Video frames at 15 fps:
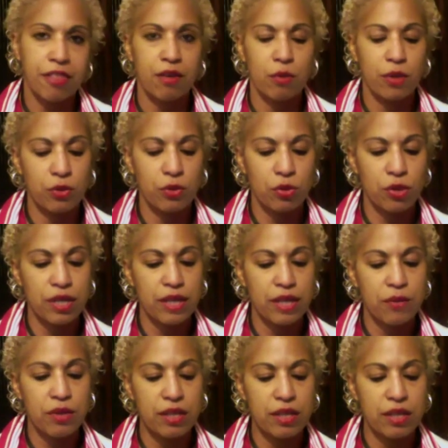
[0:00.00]
We
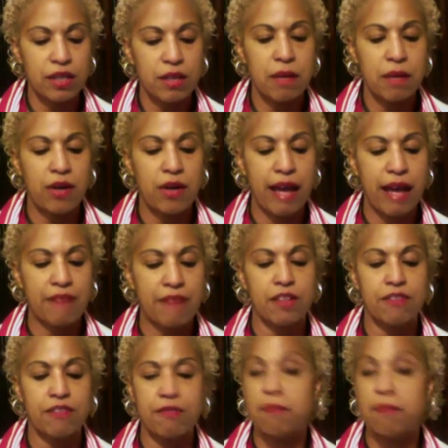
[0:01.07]
think about having
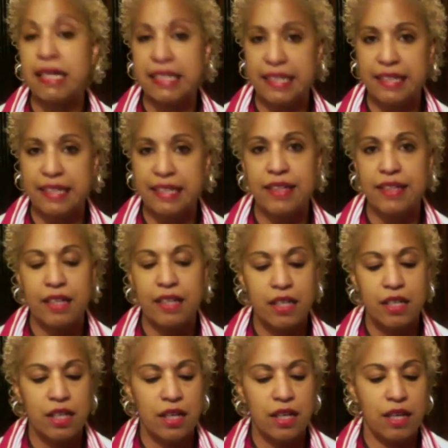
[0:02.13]
enough money
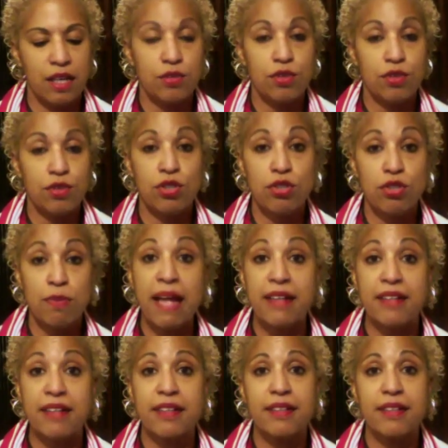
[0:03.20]
to spend